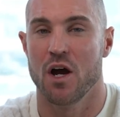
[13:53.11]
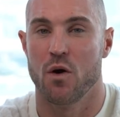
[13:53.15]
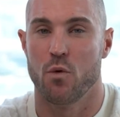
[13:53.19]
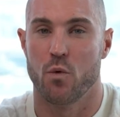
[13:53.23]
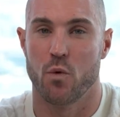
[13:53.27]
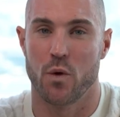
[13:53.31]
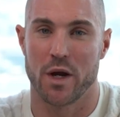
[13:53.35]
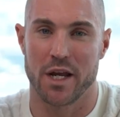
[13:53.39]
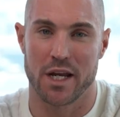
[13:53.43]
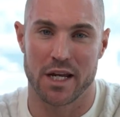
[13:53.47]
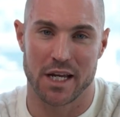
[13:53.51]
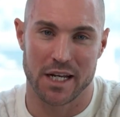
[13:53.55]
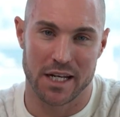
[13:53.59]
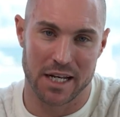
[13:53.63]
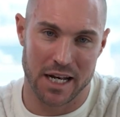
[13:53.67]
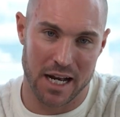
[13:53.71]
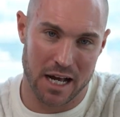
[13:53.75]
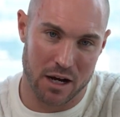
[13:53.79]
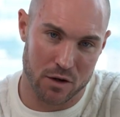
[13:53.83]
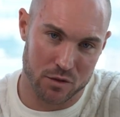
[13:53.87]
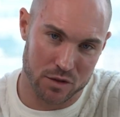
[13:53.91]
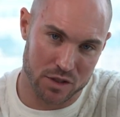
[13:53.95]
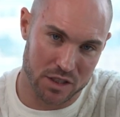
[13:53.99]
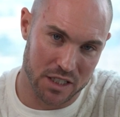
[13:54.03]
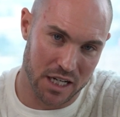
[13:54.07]
we can
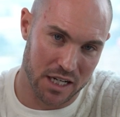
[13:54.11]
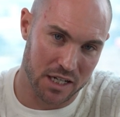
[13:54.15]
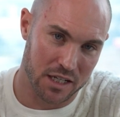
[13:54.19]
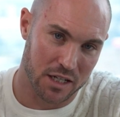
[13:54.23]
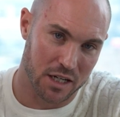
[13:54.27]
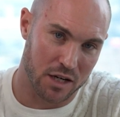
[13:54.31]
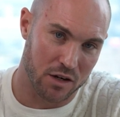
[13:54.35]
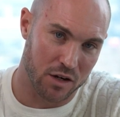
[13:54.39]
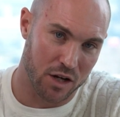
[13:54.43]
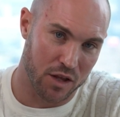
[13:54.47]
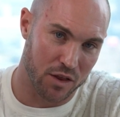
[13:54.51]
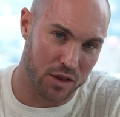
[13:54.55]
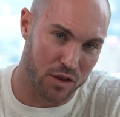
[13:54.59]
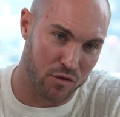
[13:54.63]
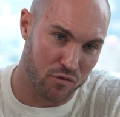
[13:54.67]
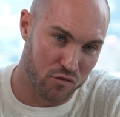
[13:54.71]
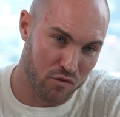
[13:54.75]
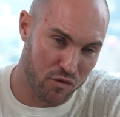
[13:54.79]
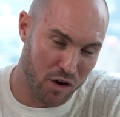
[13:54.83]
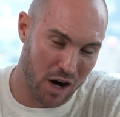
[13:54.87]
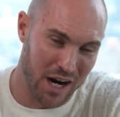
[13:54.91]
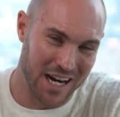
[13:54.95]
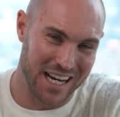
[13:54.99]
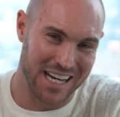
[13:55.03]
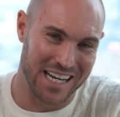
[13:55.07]
now send the
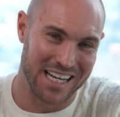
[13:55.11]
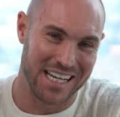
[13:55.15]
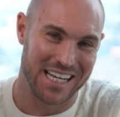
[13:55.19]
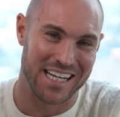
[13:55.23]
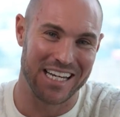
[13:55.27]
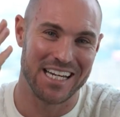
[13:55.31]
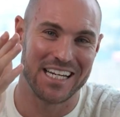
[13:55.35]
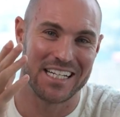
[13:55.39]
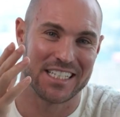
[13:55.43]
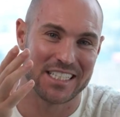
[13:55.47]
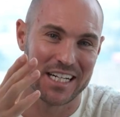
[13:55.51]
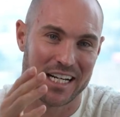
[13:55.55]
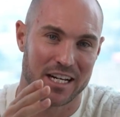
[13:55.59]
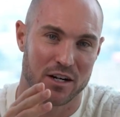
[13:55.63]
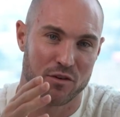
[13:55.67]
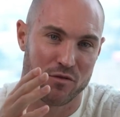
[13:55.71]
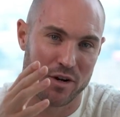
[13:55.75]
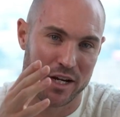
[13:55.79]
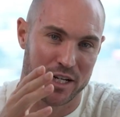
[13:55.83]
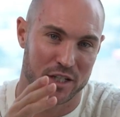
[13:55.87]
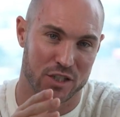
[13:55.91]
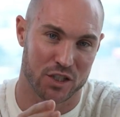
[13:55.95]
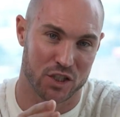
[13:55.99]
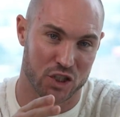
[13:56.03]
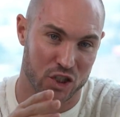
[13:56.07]
right lead
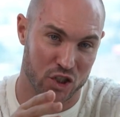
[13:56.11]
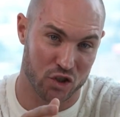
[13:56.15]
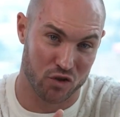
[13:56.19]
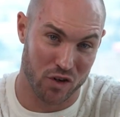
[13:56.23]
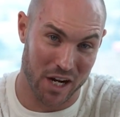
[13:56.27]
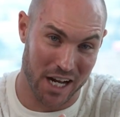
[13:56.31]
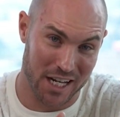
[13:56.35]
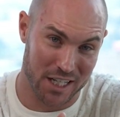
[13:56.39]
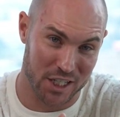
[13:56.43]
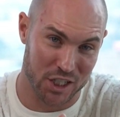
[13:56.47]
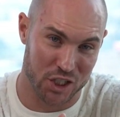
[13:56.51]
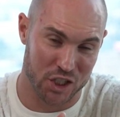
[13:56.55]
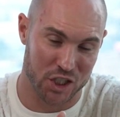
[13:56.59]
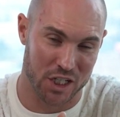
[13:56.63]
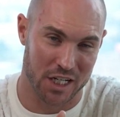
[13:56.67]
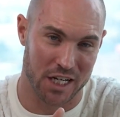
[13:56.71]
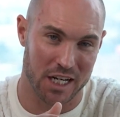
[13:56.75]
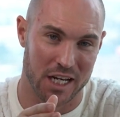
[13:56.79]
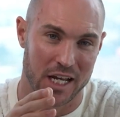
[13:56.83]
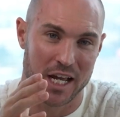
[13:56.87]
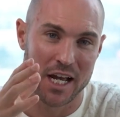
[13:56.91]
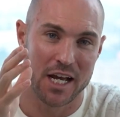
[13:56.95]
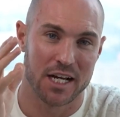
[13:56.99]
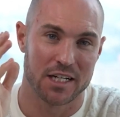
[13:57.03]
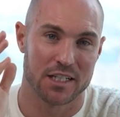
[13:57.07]
generation
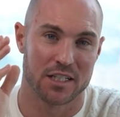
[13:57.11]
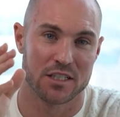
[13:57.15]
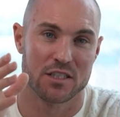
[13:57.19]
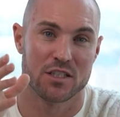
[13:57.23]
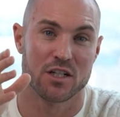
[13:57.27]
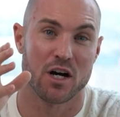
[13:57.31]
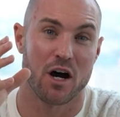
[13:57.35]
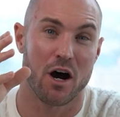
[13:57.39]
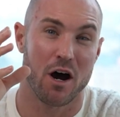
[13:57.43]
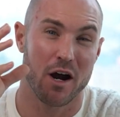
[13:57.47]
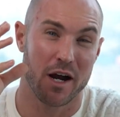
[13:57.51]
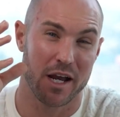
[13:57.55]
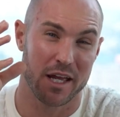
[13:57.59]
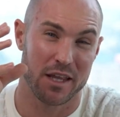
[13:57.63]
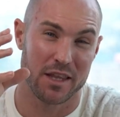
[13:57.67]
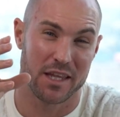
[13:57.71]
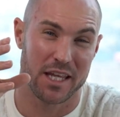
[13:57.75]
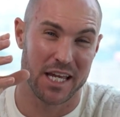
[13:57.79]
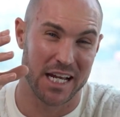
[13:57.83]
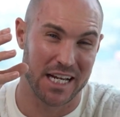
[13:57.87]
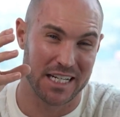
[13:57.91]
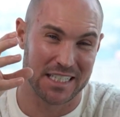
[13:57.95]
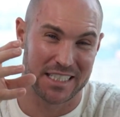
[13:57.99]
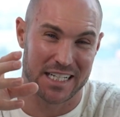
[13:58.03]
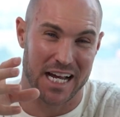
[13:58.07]
strategy to target
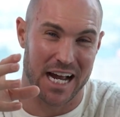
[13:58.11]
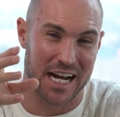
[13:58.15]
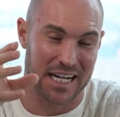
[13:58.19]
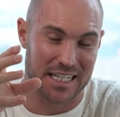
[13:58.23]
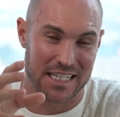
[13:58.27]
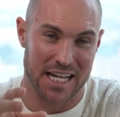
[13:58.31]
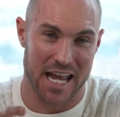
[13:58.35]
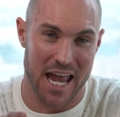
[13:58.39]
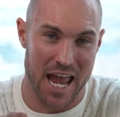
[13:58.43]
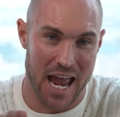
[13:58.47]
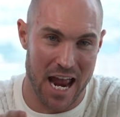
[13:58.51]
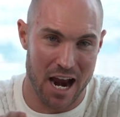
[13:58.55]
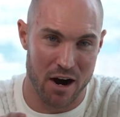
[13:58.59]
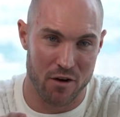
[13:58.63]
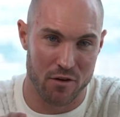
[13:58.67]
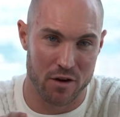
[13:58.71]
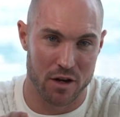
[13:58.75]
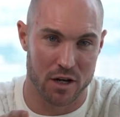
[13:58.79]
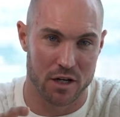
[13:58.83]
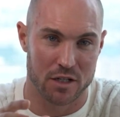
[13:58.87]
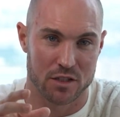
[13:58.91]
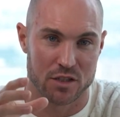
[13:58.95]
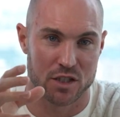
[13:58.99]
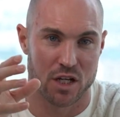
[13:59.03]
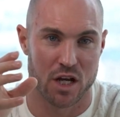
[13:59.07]
the exact
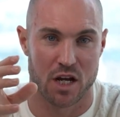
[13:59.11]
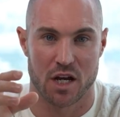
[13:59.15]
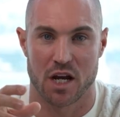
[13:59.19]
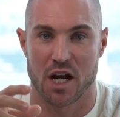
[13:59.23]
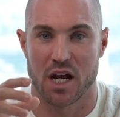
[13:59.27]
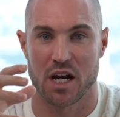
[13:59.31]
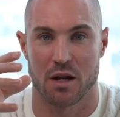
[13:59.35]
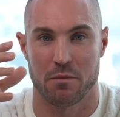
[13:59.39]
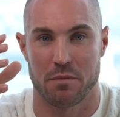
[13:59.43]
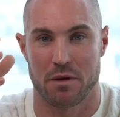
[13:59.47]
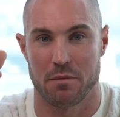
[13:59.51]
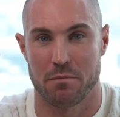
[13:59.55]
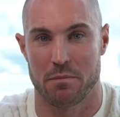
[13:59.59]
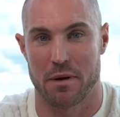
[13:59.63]
areas that are going to be